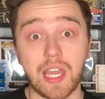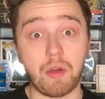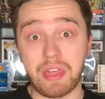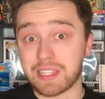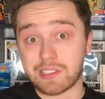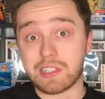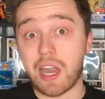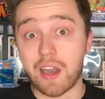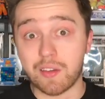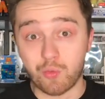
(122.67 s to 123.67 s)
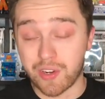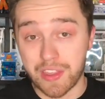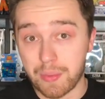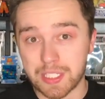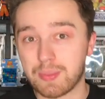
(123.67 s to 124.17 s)
South. That's not one
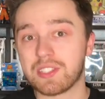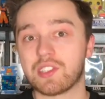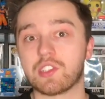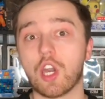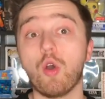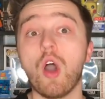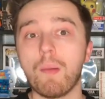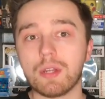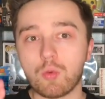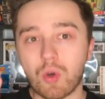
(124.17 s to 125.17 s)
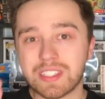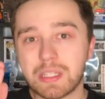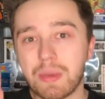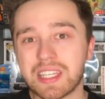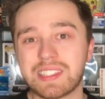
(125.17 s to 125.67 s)
of the best places to go, but he
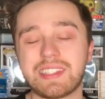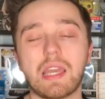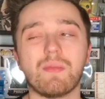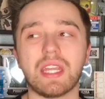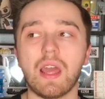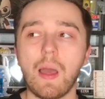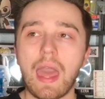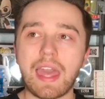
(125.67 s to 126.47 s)
wants to make a statement.